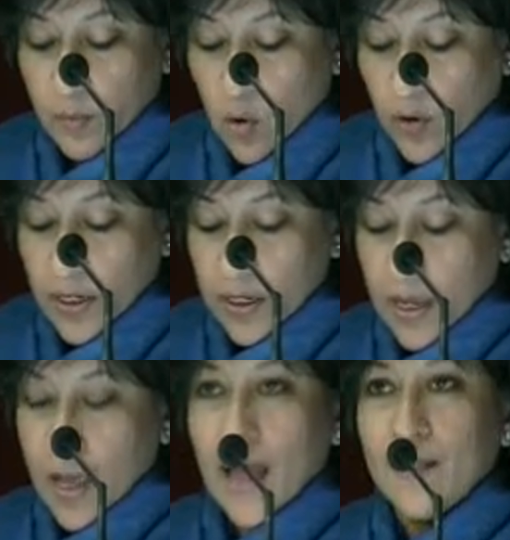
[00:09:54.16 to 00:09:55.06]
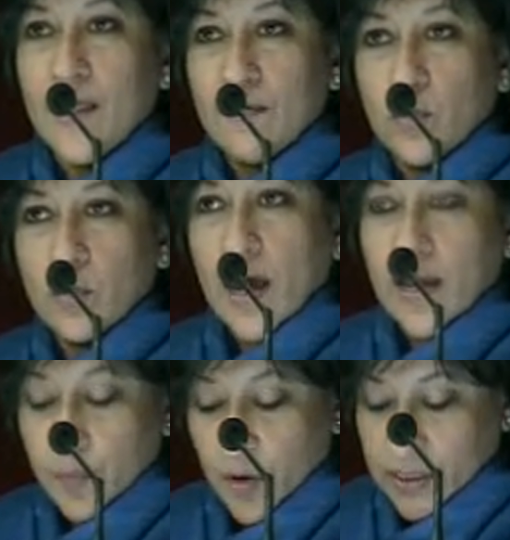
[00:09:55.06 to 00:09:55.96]
from oil and therefore
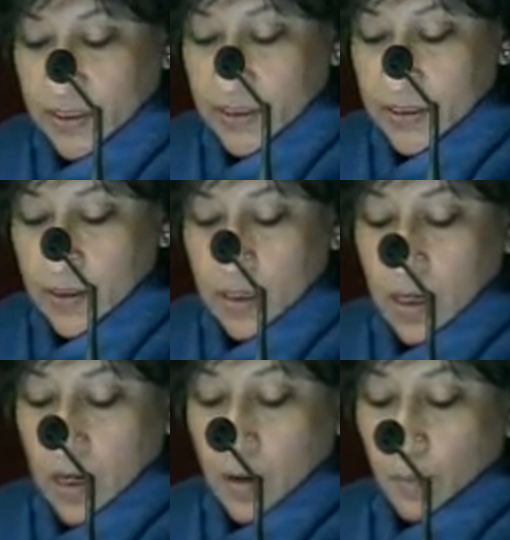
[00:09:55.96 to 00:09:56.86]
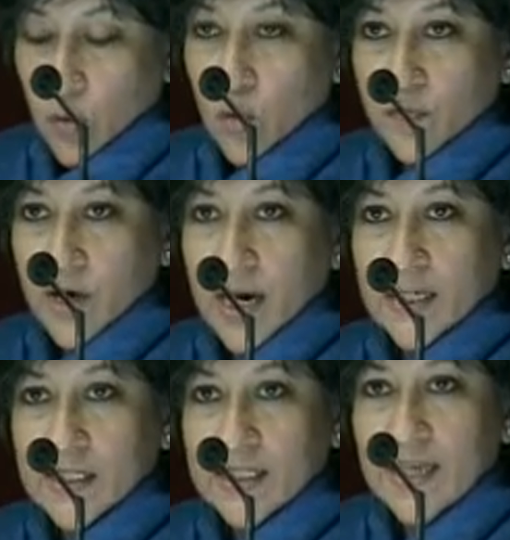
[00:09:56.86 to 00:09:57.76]
higher prices. Moreover,
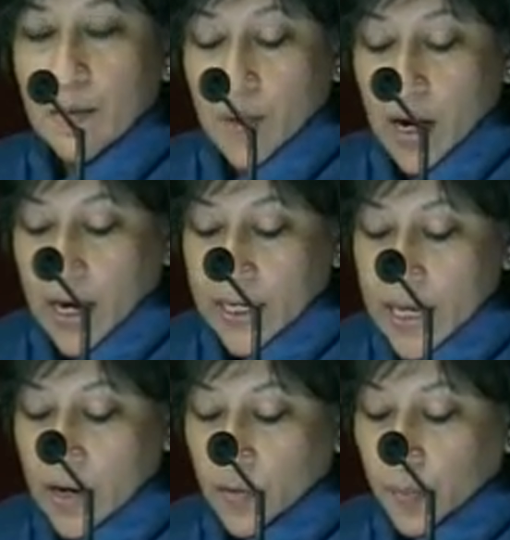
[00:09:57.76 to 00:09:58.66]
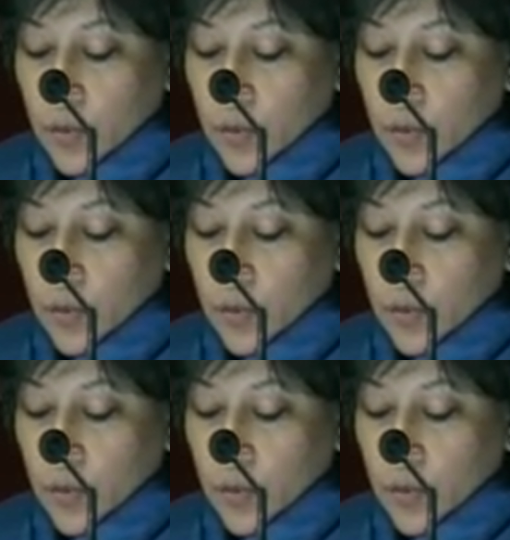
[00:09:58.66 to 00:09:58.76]
as a December IEA